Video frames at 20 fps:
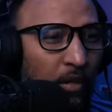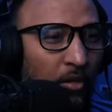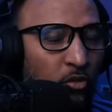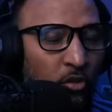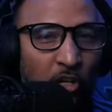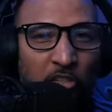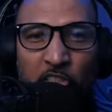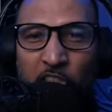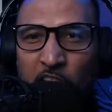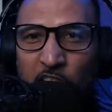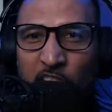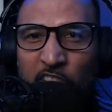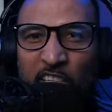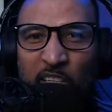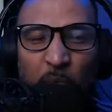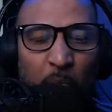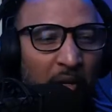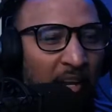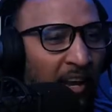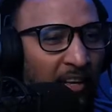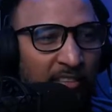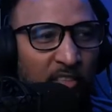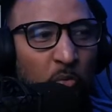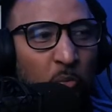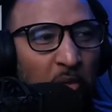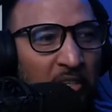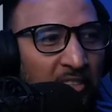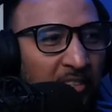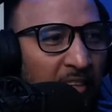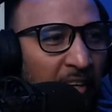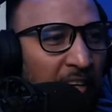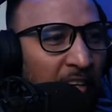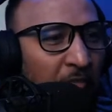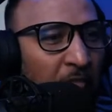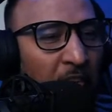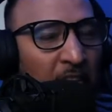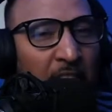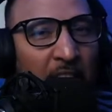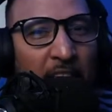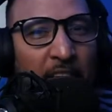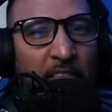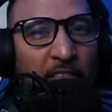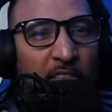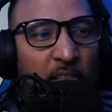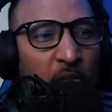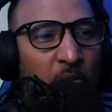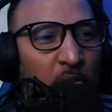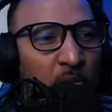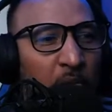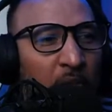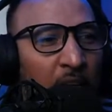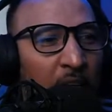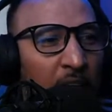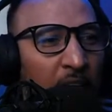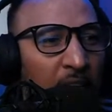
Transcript: So as you can see, we had to reset everything. So